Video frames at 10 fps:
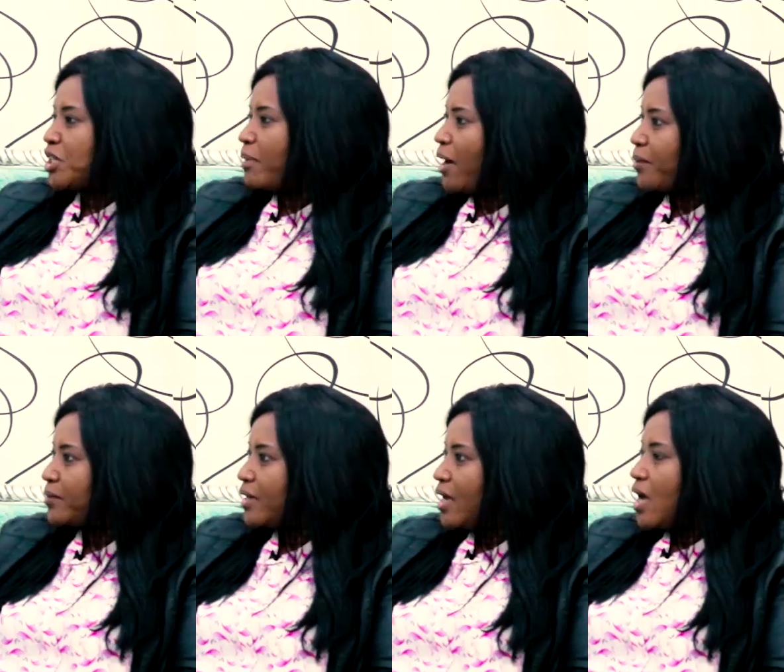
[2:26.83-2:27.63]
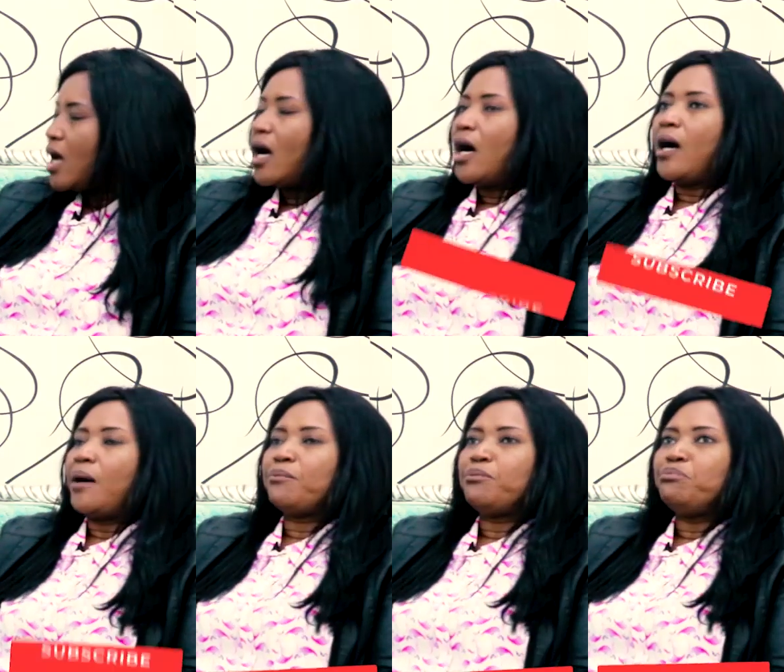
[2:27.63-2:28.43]
about
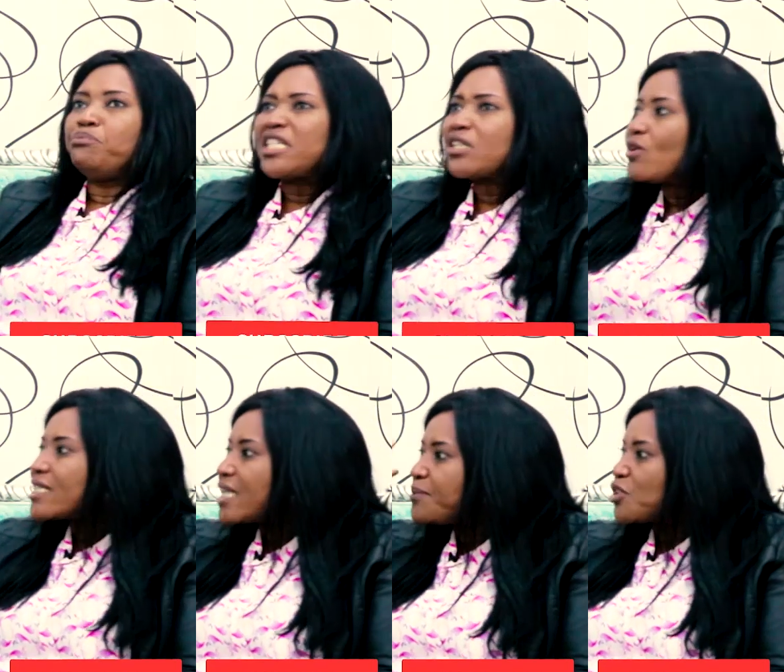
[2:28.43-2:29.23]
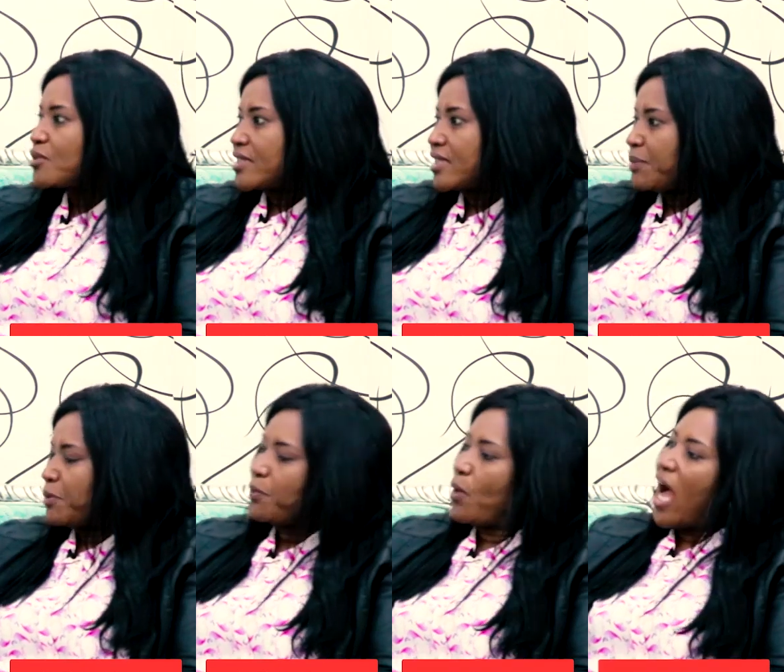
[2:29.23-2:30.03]
um, misconceptions that
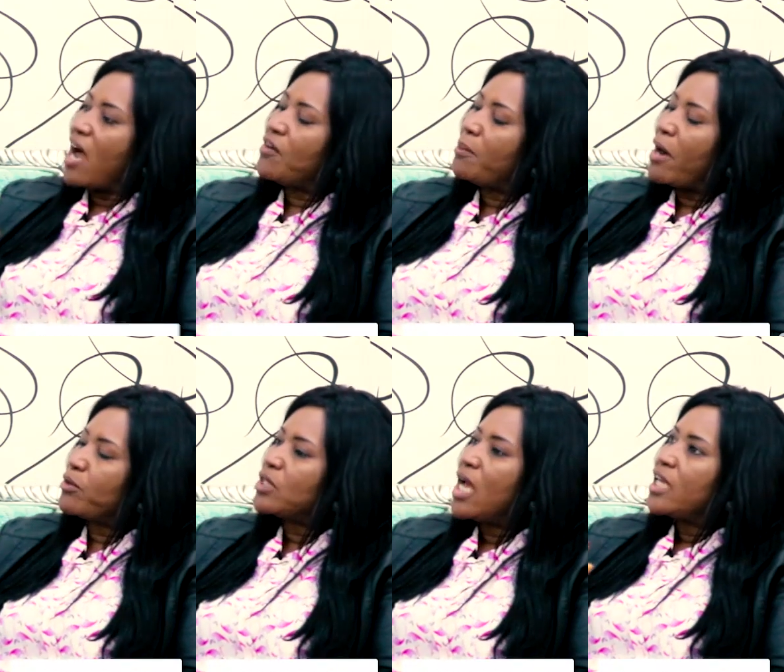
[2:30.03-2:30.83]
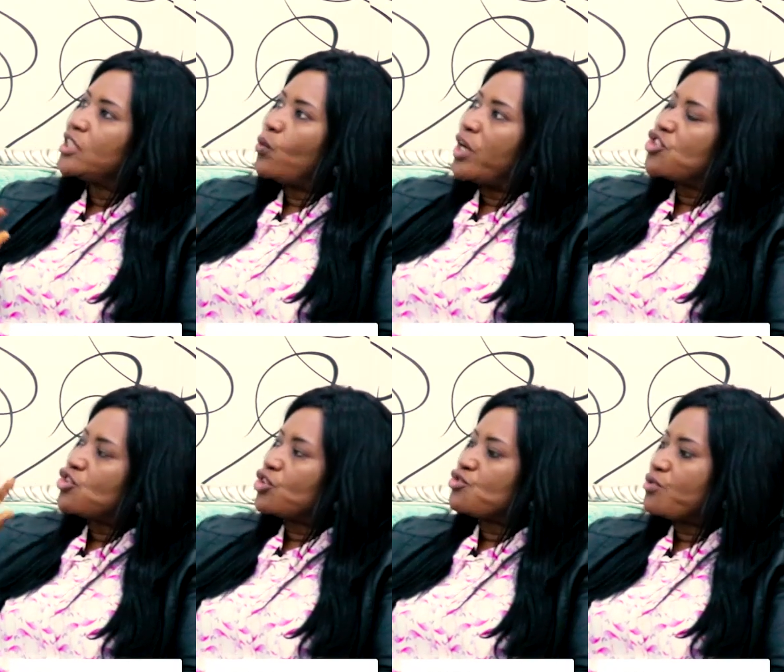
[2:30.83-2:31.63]
people have about the way
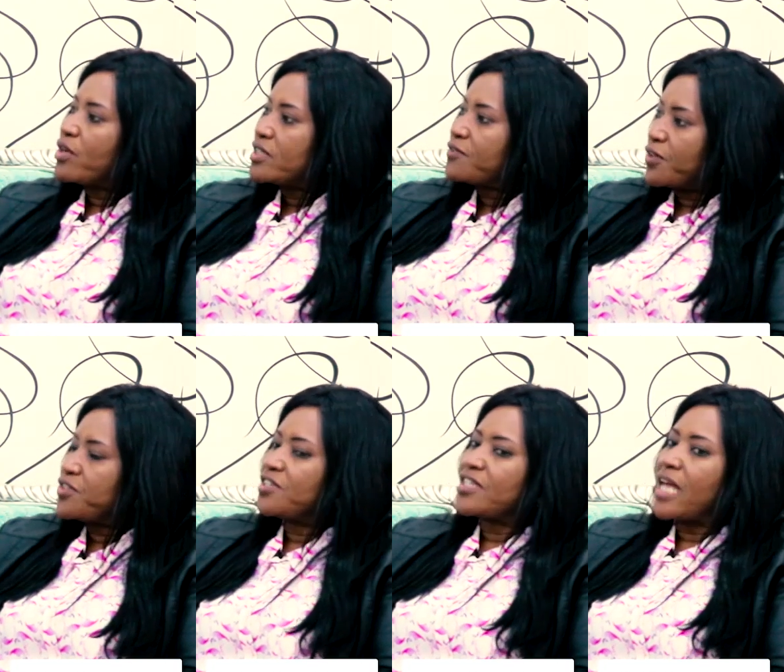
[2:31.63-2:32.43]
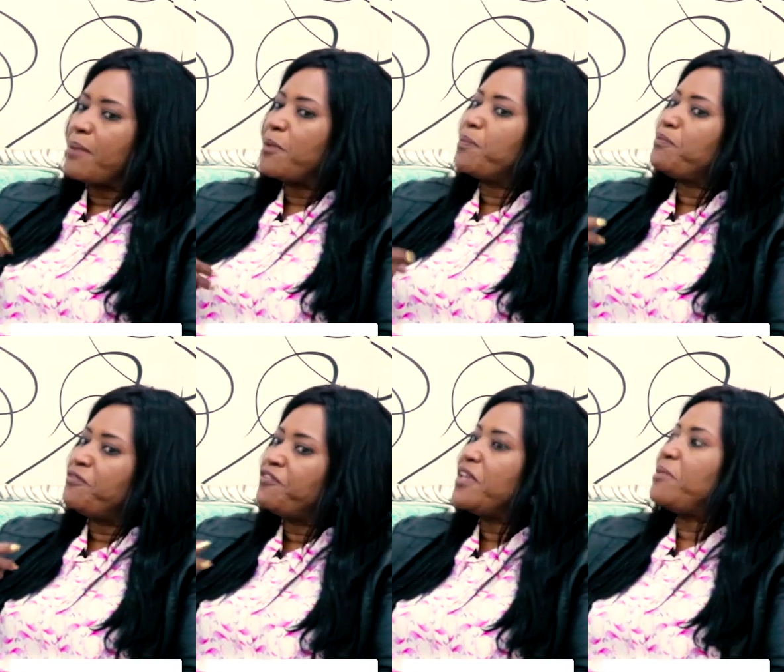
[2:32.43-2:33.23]
church runs. For instance, I'm a
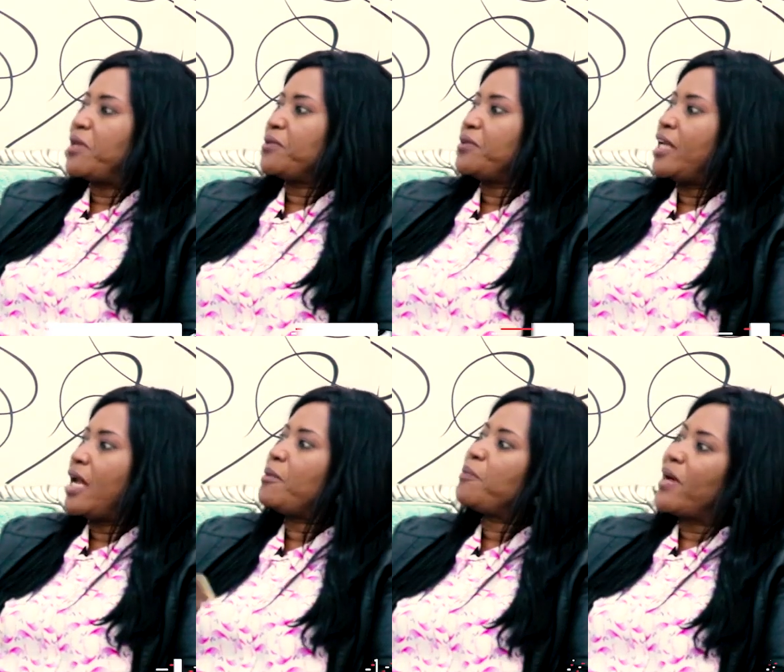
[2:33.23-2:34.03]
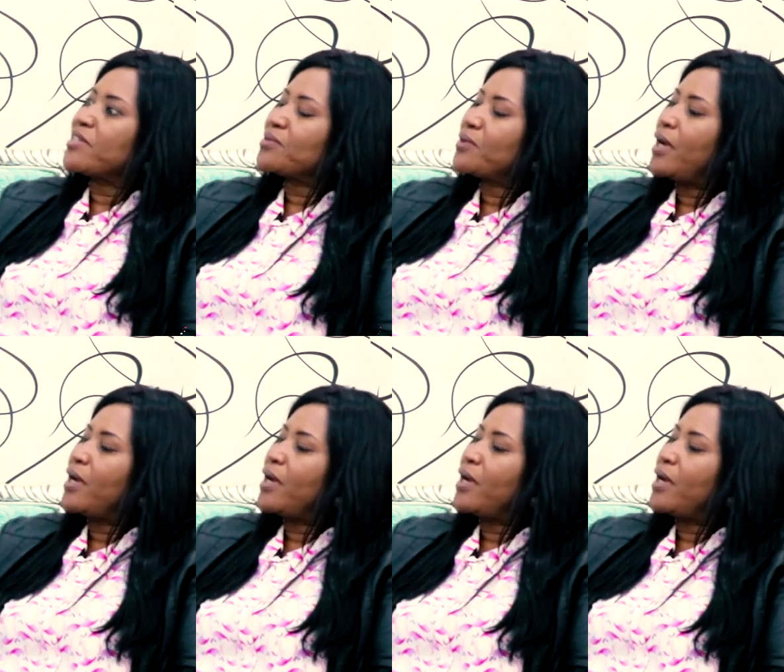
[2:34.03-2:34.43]
female and I'm a pastor